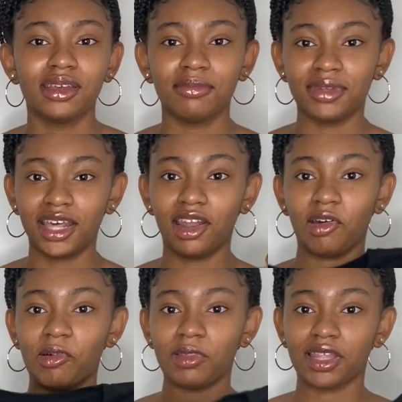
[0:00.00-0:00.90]
but it a
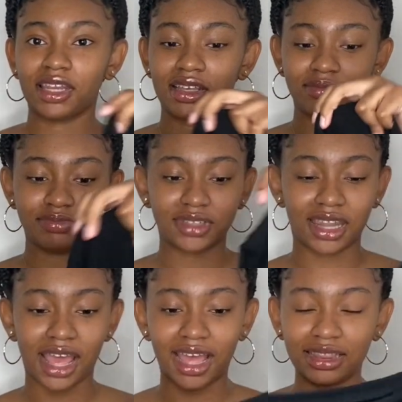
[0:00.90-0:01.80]
hole in it.
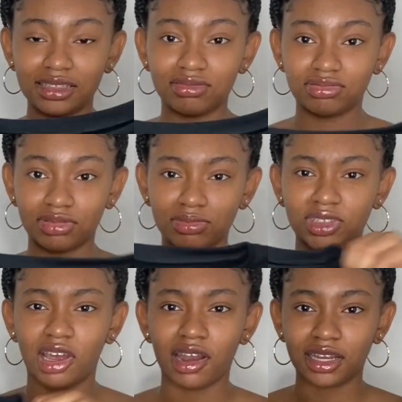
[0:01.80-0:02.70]
And I got this from
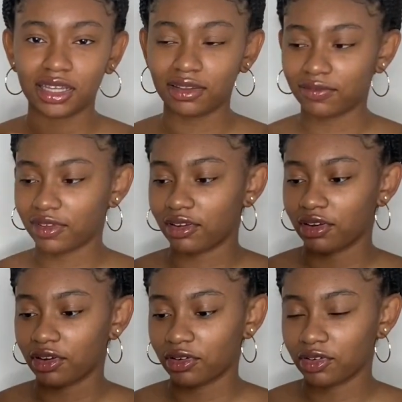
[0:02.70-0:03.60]
Target for,